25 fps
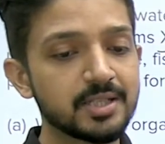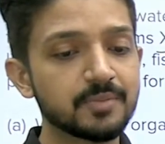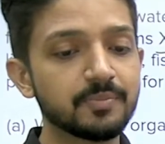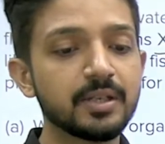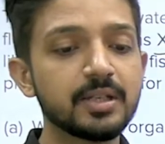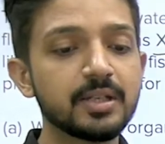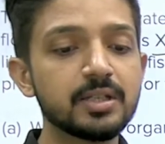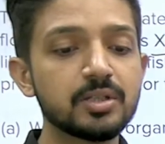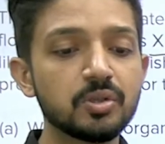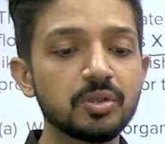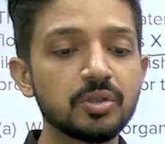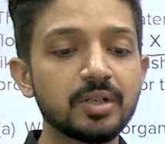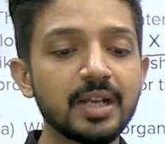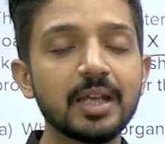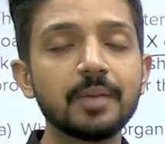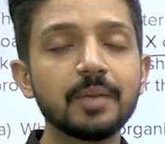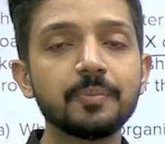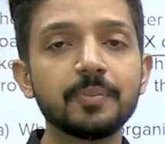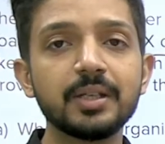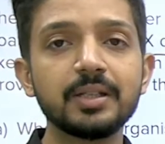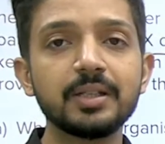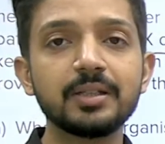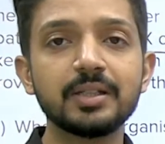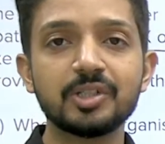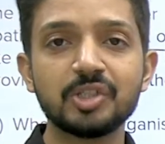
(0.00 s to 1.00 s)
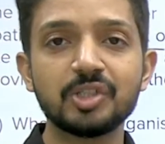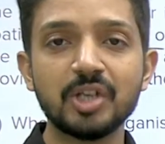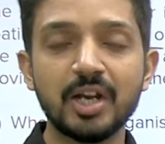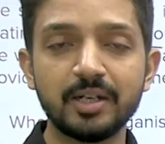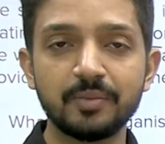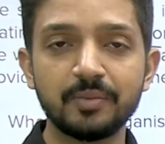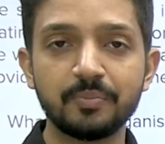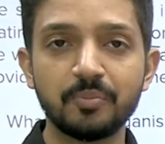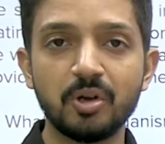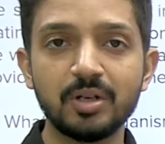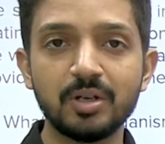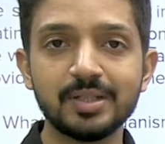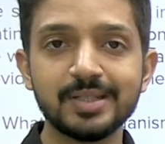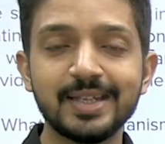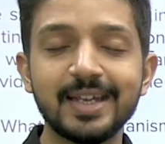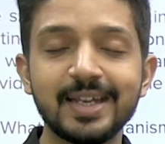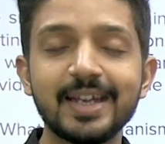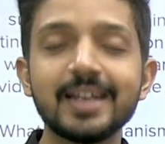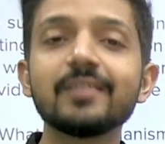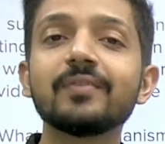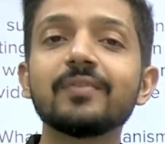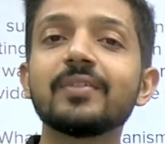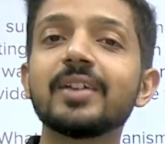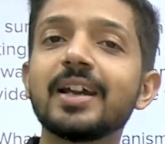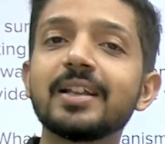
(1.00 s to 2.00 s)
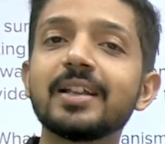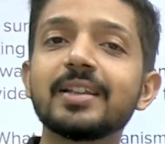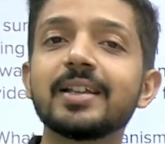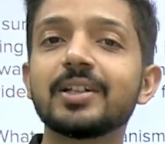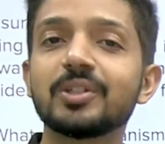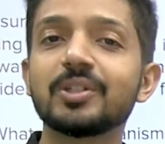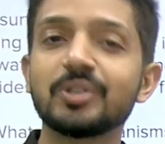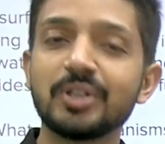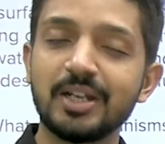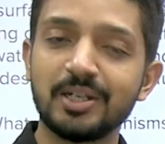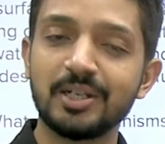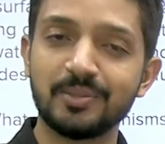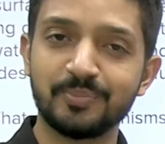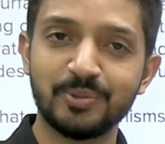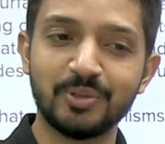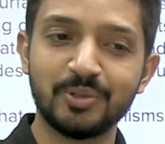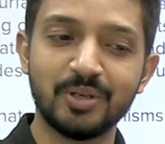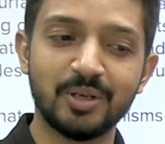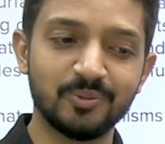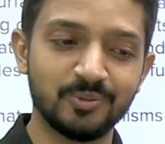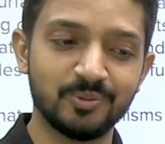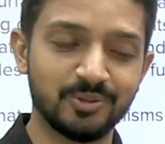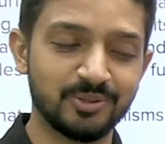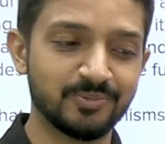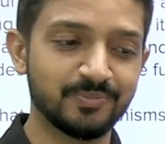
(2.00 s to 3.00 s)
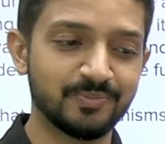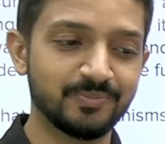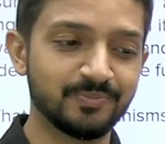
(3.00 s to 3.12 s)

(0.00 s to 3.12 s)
Please do type in the chat box and we are there to help you out.